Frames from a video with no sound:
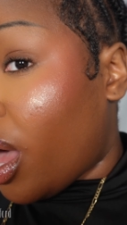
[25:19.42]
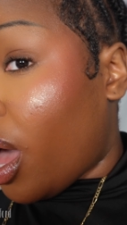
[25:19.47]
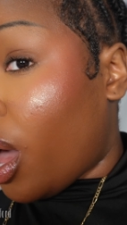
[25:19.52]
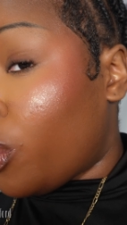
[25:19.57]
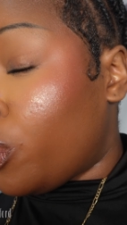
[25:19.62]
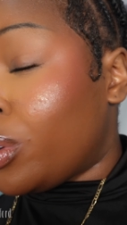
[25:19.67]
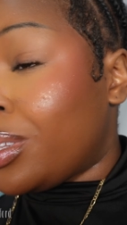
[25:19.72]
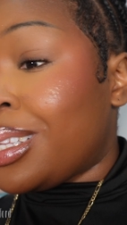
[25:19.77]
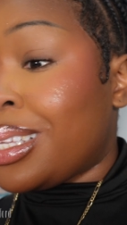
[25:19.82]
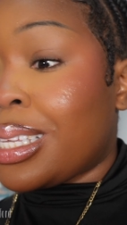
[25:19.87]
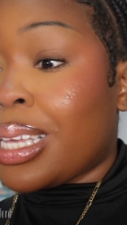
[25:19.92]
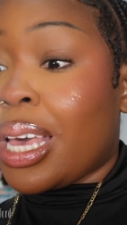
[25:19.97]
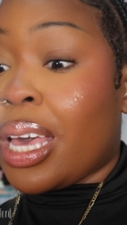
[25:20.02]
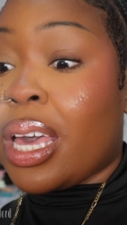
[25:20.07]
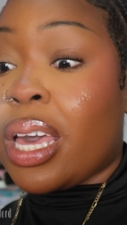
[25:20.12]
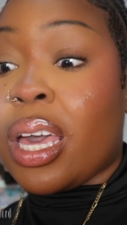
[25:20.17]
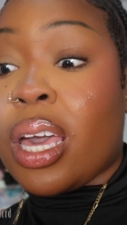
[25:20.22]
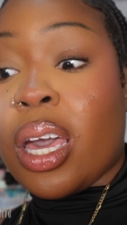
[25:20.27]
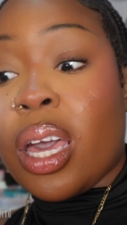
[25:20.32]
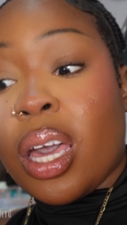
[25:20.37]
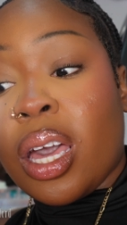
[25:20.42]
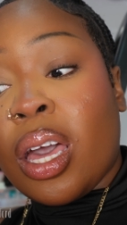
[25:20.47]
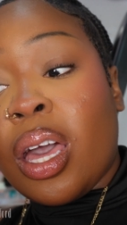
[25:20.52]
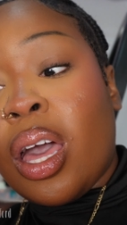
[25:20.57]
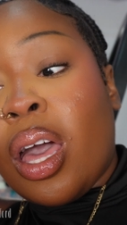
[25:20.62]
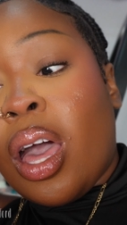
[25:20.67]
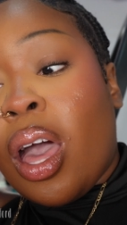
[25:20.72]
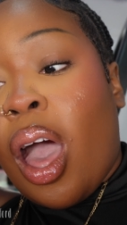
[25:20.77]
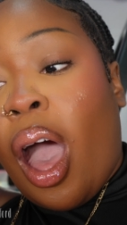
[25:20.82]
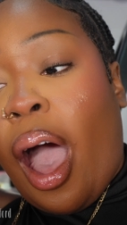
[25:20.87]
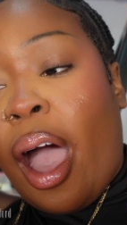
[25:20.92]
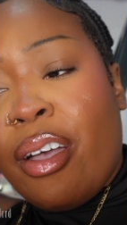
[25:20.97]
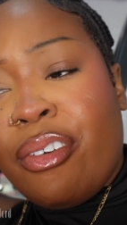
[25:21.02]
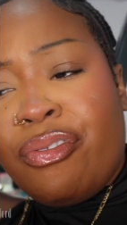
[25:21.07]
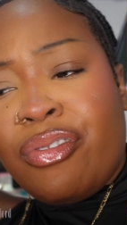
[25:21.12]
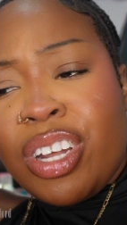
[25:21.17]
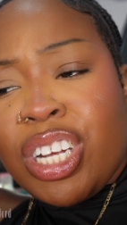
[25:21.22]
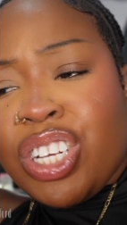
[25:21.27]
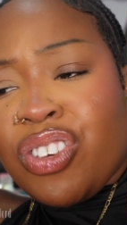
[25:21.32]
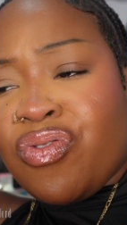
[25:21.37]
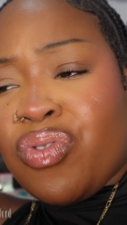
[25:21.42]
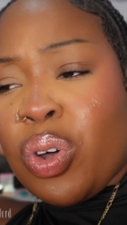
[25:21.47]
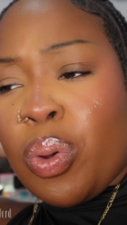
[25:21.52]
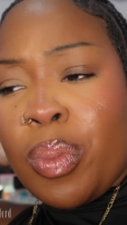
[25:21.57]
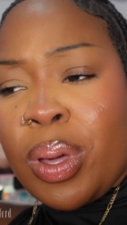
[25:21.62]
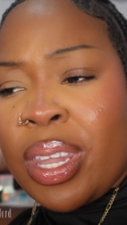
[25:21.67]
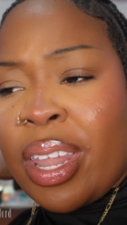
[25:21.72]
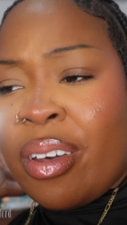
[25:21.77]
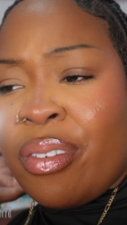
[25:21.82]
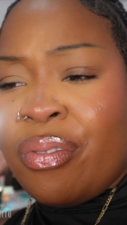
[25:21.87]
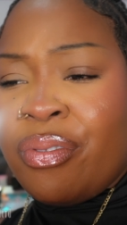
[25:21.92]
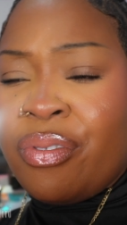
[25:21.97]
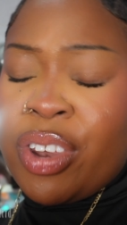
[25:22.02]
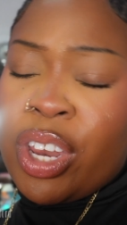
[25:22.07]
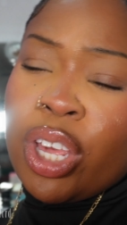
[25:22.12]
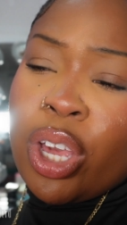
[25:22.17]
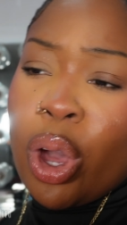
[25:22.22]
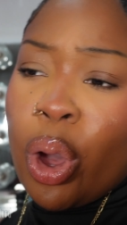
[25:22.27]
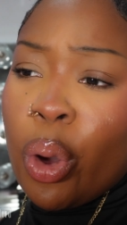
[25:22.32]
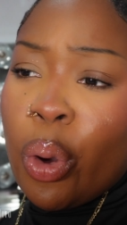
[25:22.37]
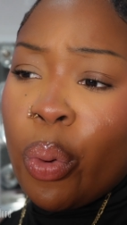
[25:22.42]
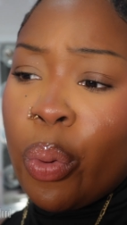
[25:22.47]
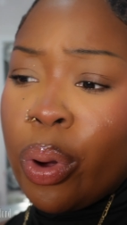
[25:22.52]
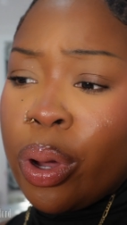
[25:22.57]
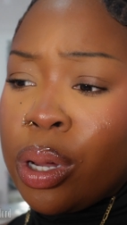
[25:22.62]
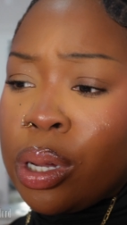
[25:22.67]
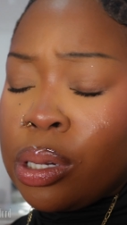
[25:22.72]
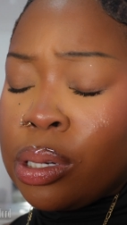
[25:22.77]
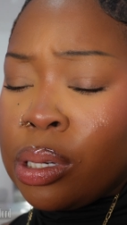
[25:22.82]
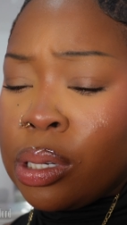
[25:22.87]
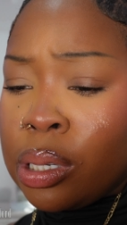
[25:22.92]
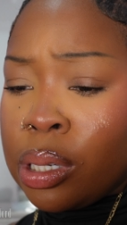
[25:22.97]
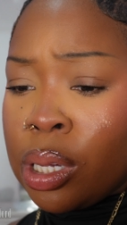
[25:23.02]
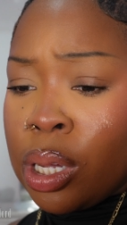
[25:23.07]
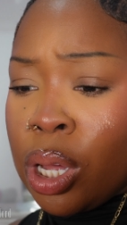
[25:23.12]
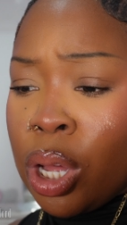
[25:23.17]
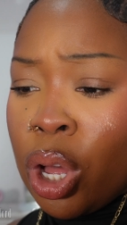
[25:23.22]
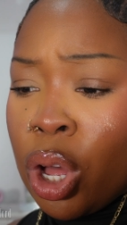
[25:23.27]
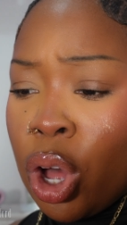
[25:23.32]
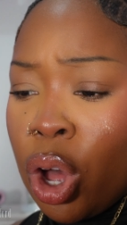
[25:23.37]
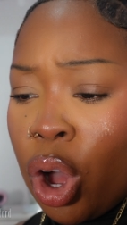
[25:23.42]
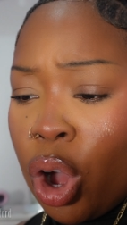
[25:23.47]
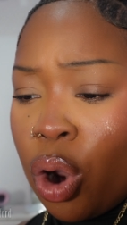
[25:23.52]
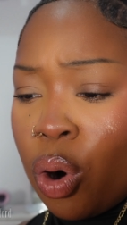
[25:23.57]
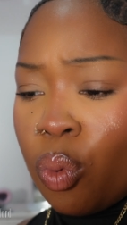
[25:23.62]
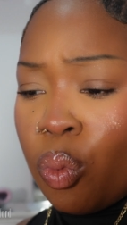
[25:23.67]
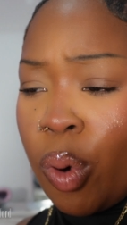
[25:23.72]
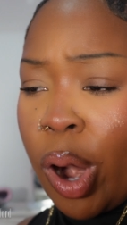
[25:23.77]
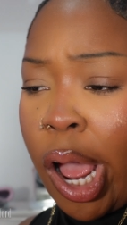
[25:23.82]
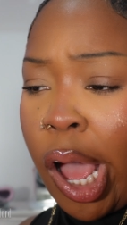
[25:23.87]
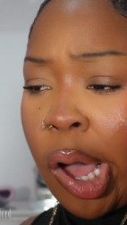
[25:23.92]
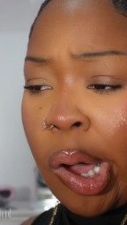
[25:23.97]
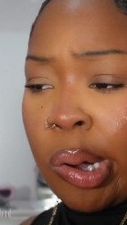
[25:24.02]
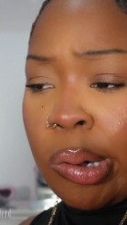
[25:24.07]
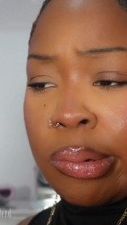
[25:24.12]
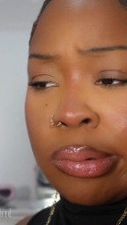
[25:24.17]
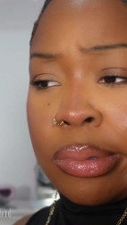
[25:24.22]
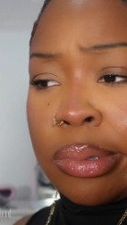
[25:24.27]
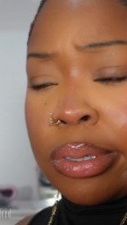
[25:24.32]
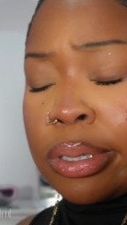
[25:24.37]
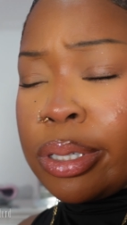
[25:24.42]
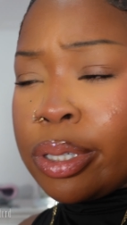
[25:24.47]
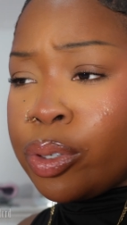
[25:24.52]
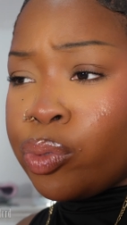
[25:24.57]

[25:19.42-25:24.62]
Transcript: I would say I finished filming that video around,